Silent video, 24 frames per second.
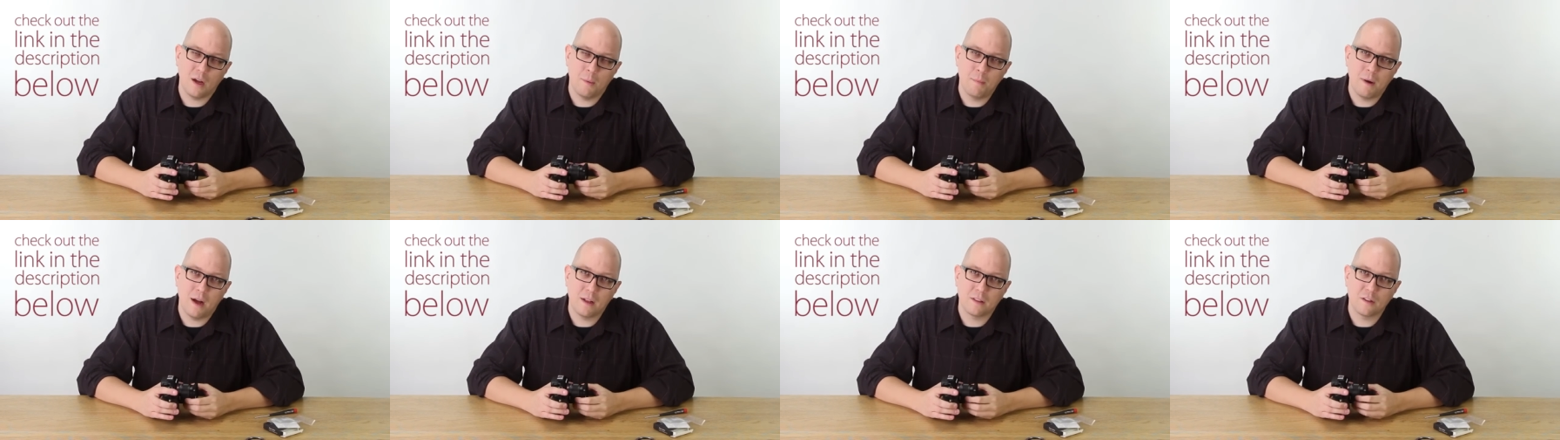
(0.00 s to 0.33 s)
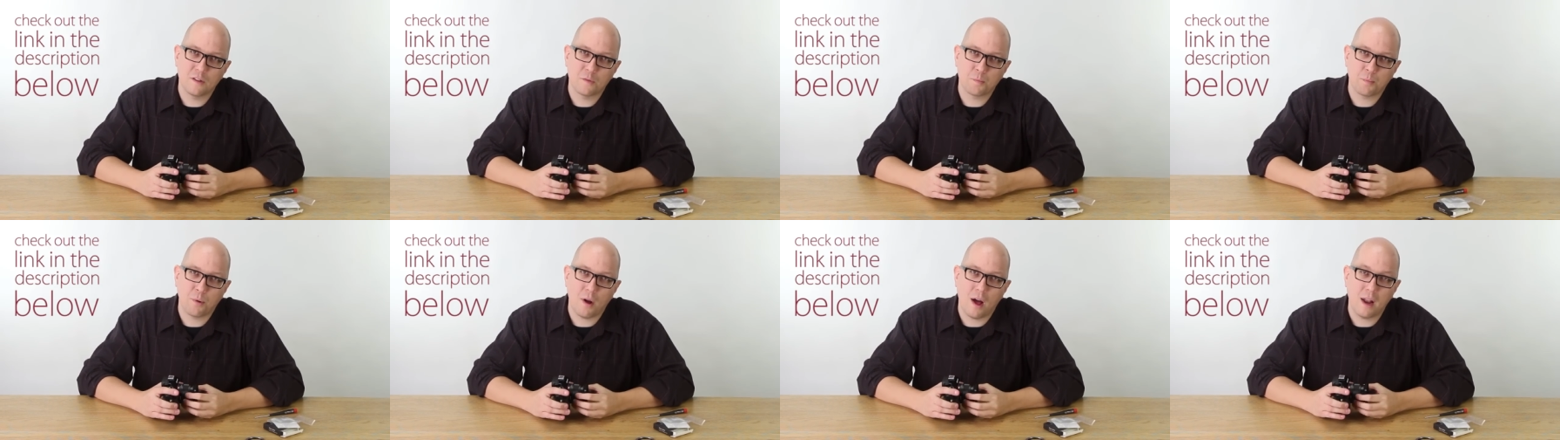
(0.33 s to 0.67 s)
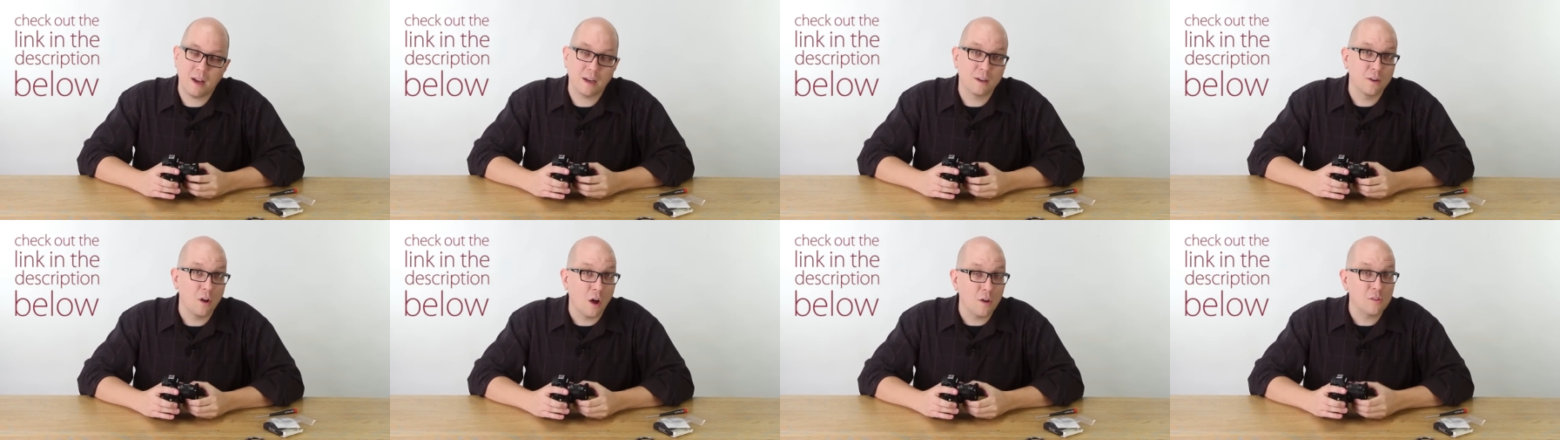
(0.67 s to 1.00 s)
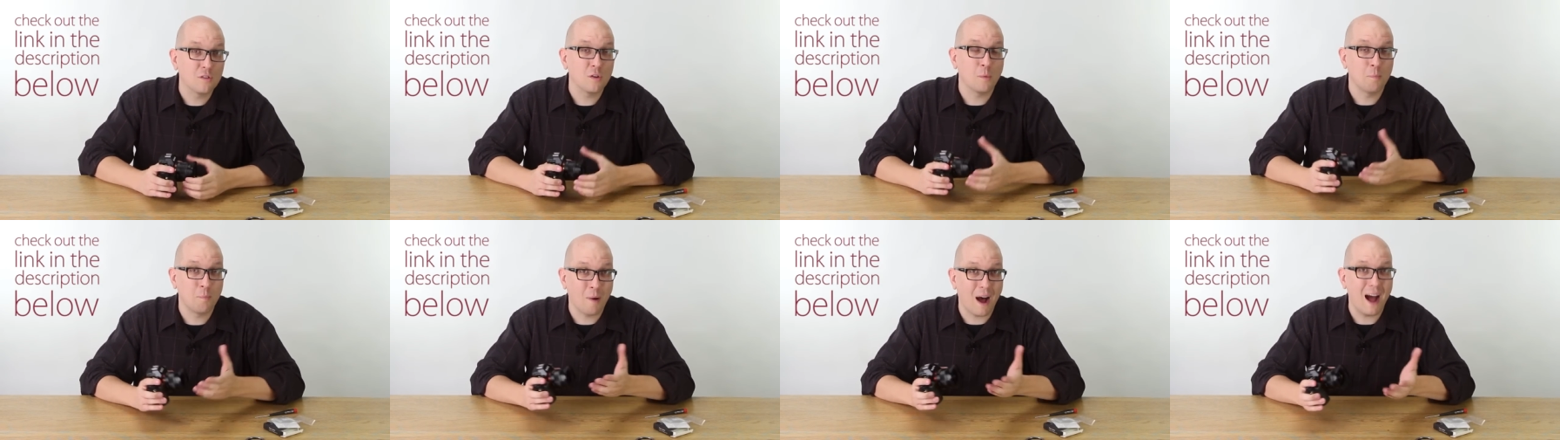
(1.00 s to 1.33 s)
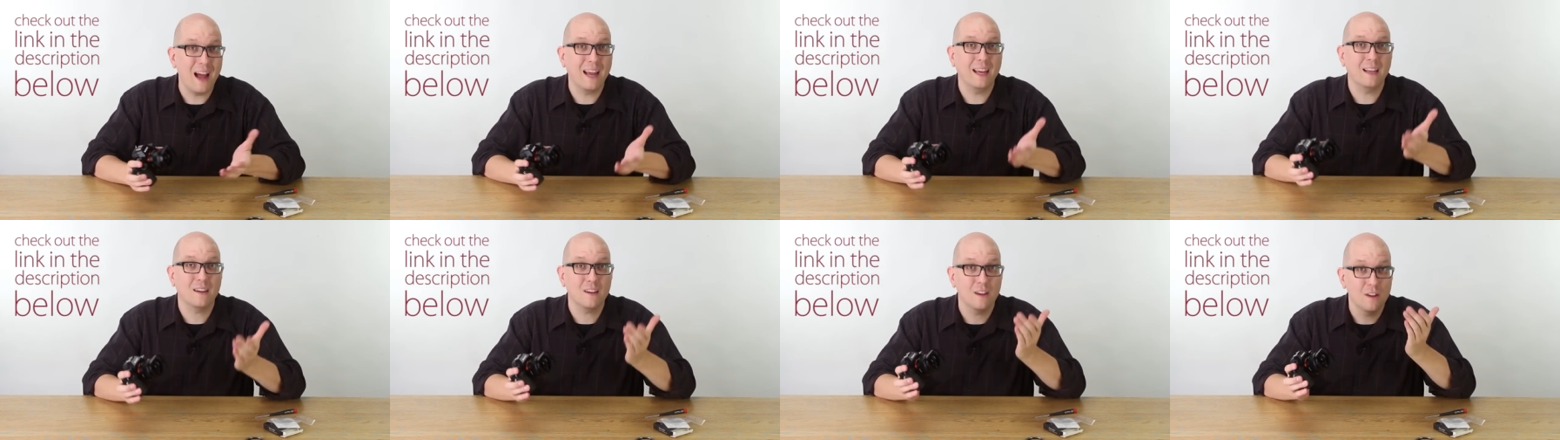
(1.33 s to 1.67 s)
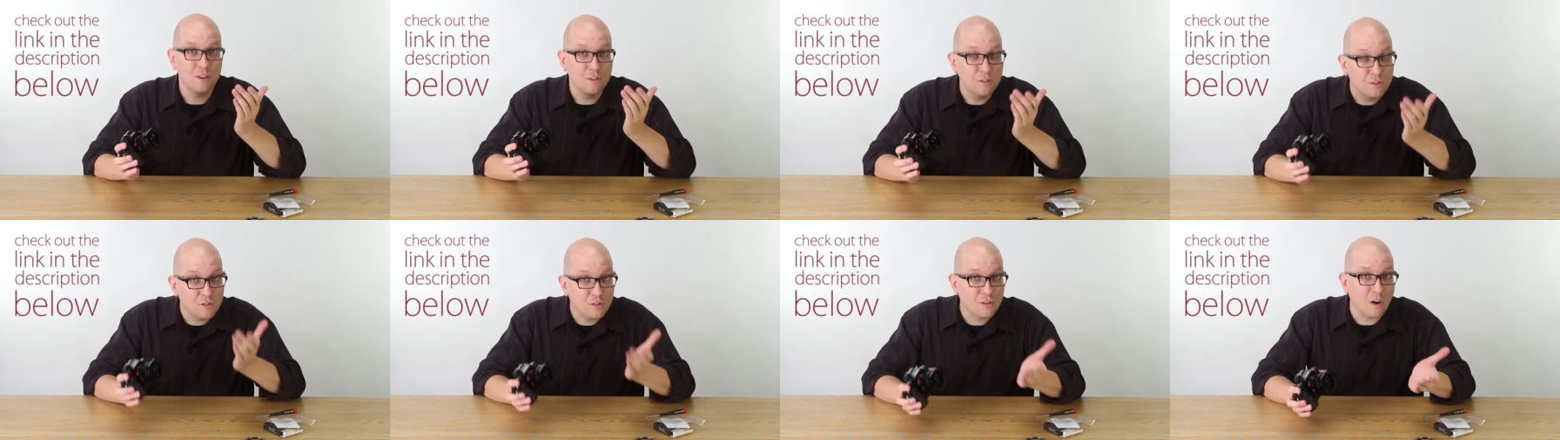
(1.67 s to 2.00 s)
about this product and also buy it
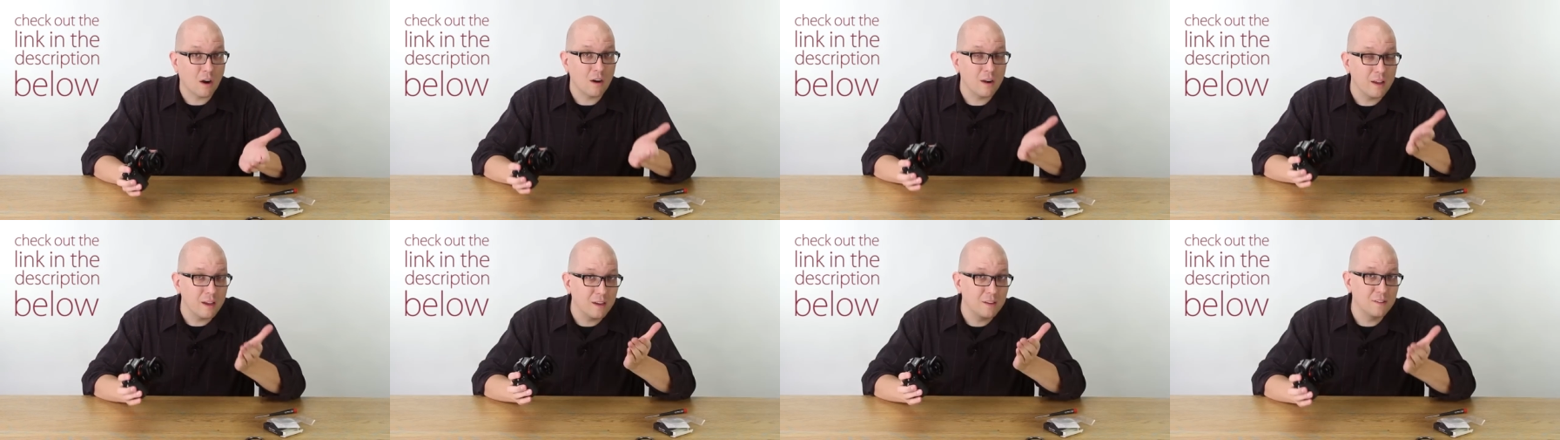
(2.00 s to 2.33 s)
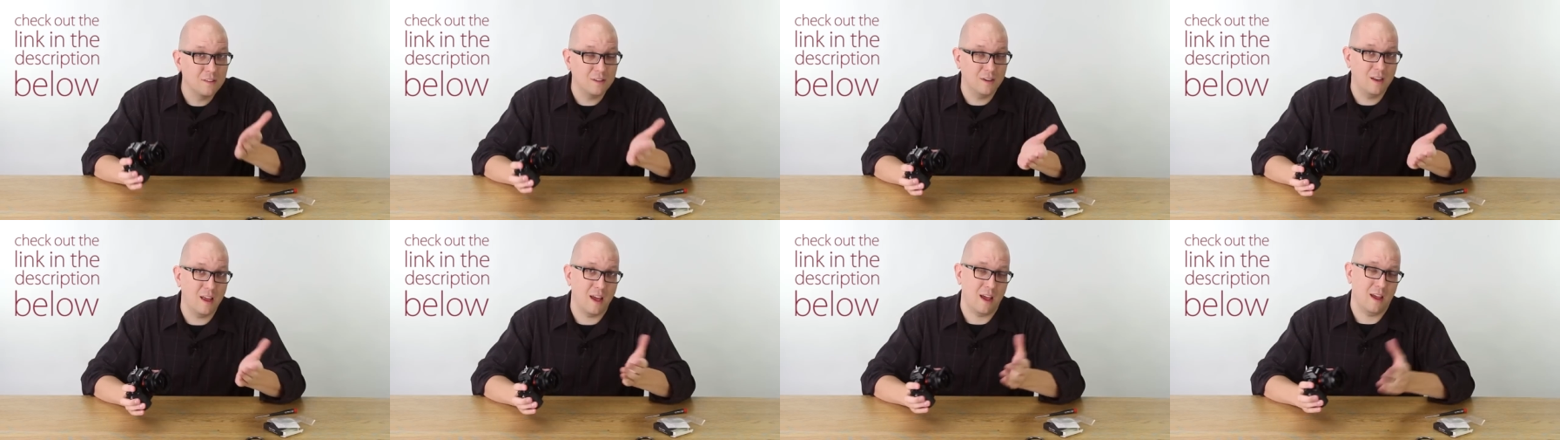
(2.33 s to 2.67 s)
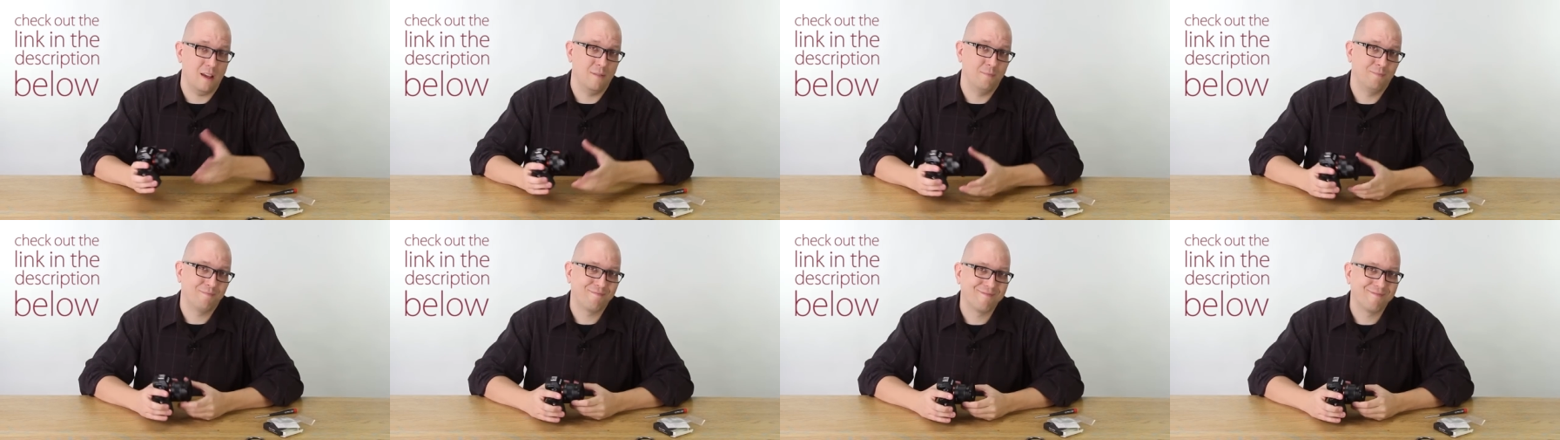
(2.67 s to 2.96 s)
starting today.